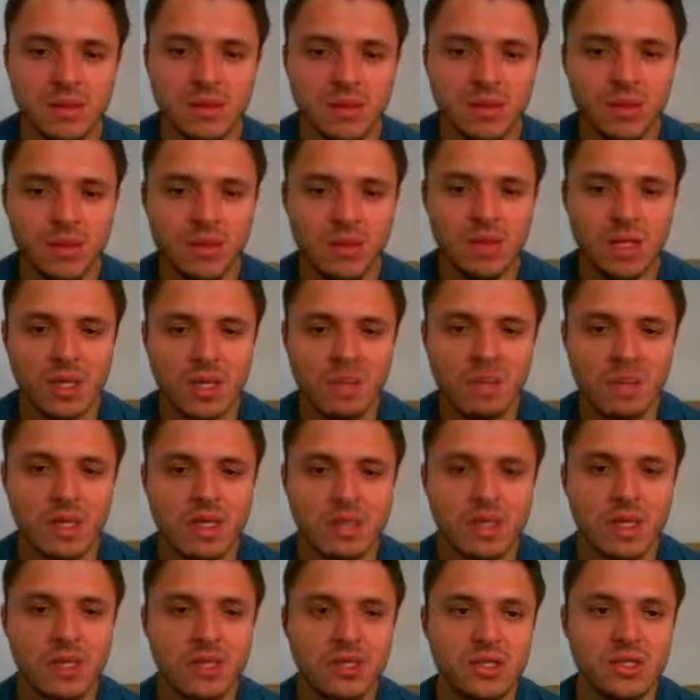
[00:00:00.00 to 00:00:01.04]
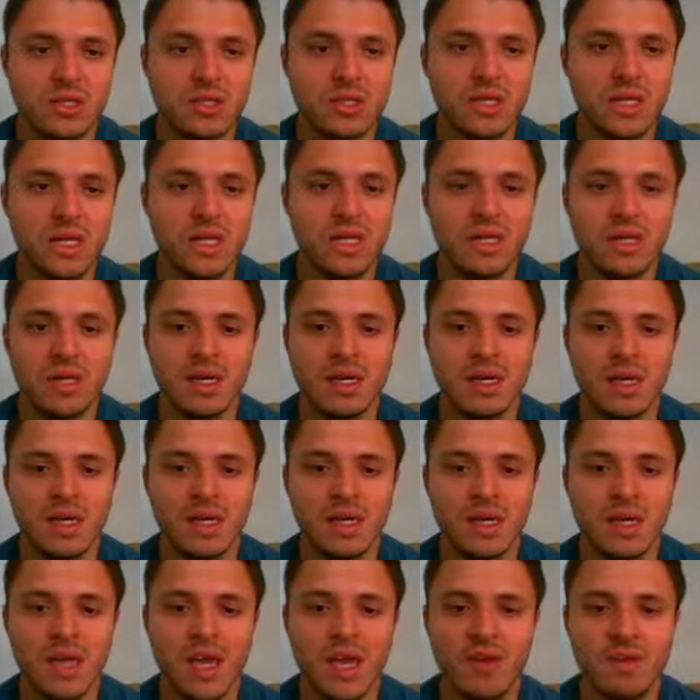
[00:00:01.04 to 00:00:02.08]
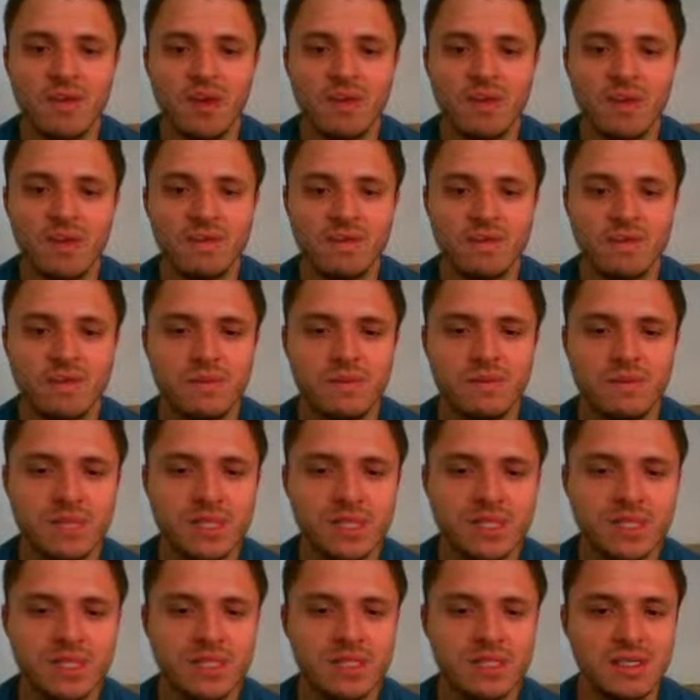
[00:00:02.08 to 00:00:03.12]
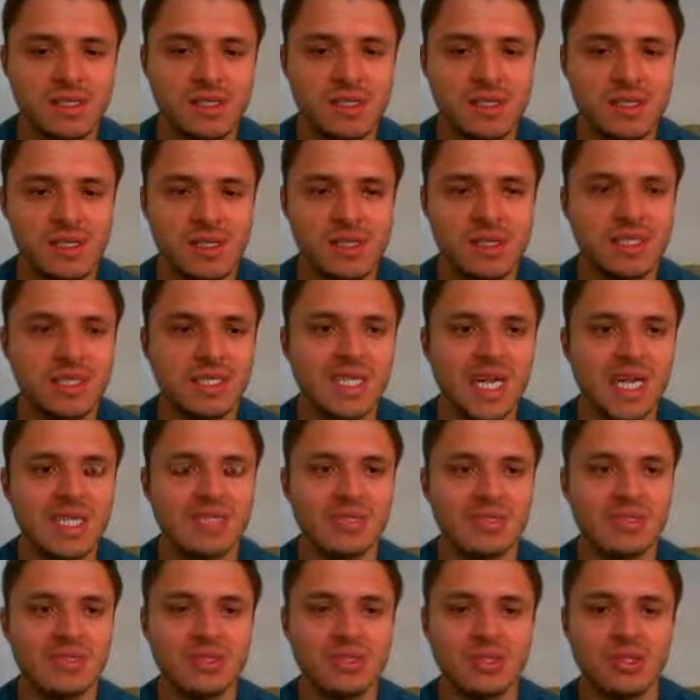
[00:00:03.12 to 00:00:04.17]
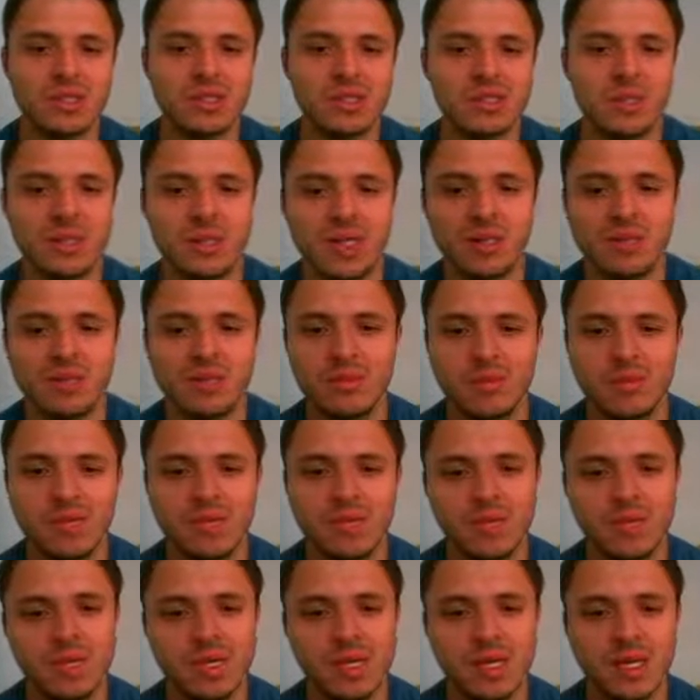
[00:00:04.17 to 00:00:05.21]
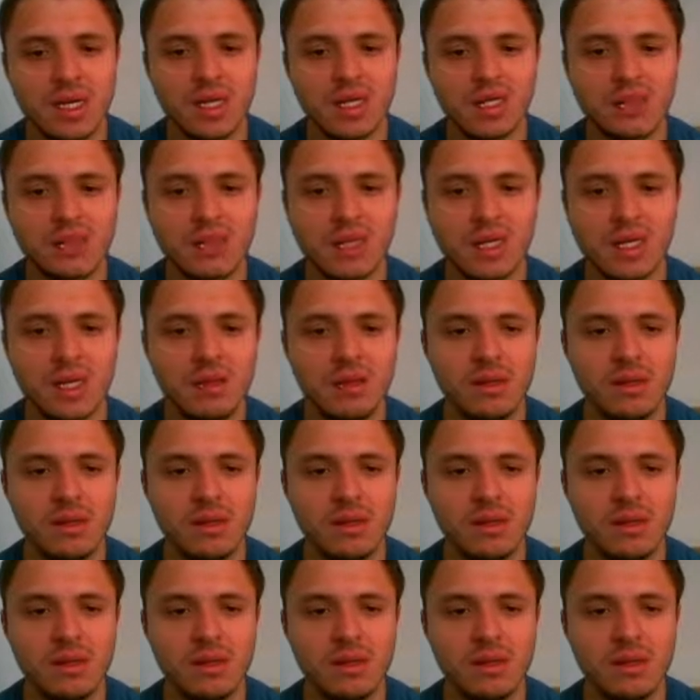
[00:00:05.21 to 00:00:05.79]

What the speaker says: Well, he missed that shot again, and then he gave me my first clear tactical shot of the game, and I took it.